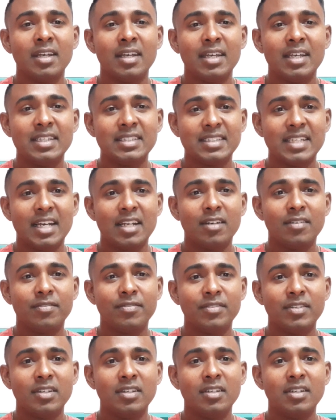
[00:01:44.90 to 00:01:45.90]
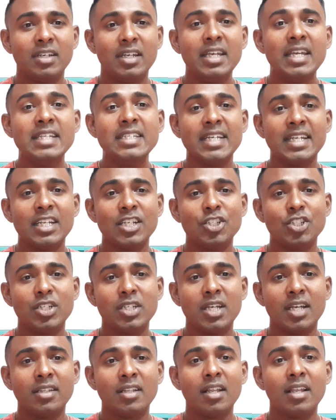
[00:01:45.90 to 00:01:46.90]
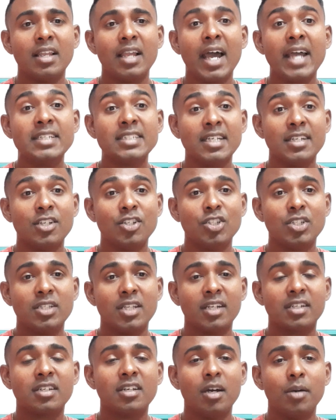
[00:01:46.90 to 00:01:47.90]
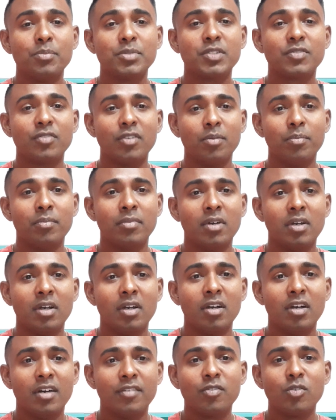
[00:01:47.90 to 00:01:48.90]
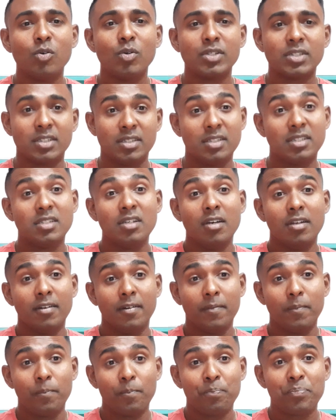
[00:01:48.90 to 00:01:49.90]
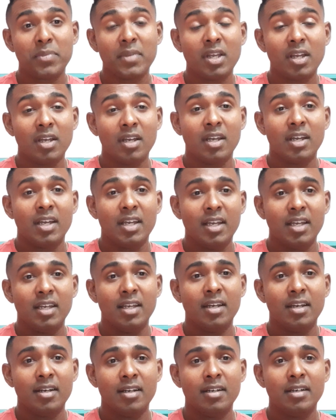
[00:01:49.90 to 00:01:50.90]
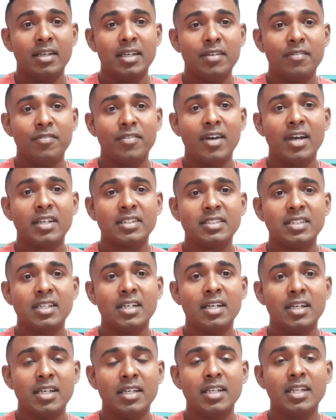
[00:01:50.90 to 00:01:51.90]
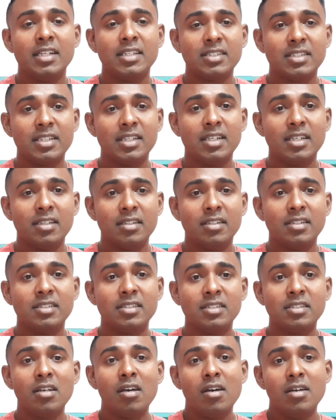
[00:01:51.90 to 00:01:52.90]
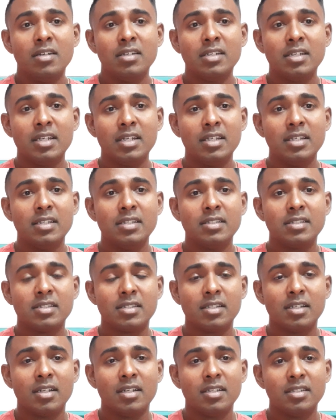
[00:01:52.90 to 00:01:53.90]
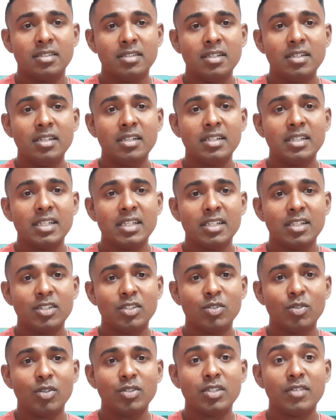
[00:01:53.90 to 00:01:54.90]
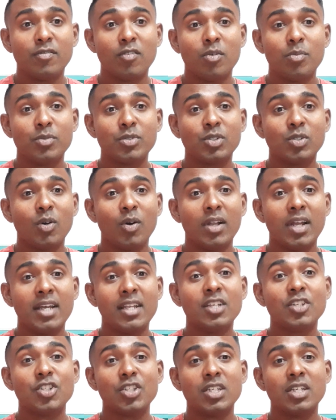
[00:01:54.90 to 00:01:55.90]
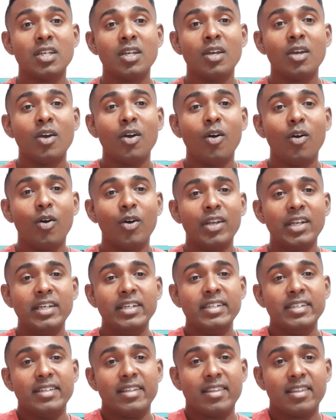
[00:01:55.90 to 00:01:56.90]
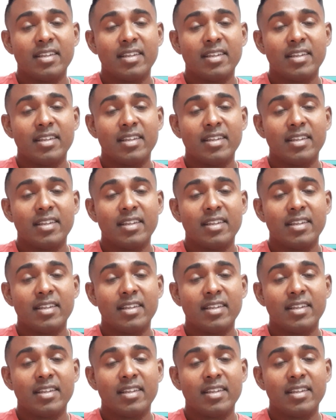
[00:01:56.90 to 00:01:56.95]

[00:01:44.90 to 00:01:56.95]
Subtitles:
is that of the heat energy and the light energy that comes from, of course, the sun. In fact, the sun is certainly the source of almost all energy on earth.